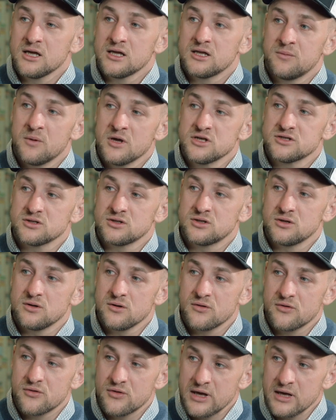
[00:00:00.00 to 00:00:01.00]
Dmitry, do
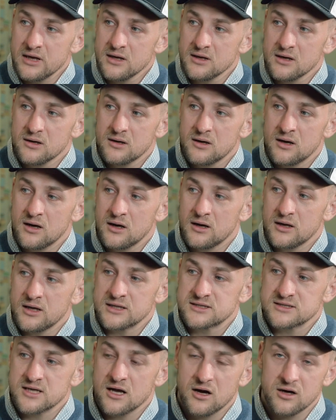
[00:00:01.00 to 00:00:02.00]
you think uh,
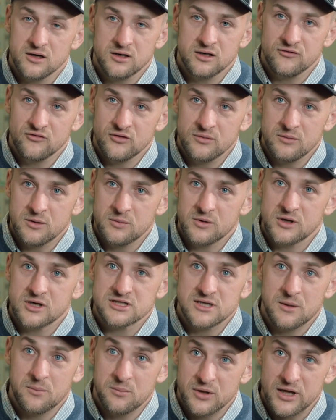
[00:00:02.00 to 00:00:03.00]
it's harder for me
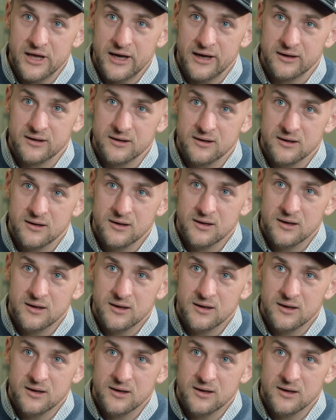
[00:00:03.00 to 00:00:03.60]
because I'm black?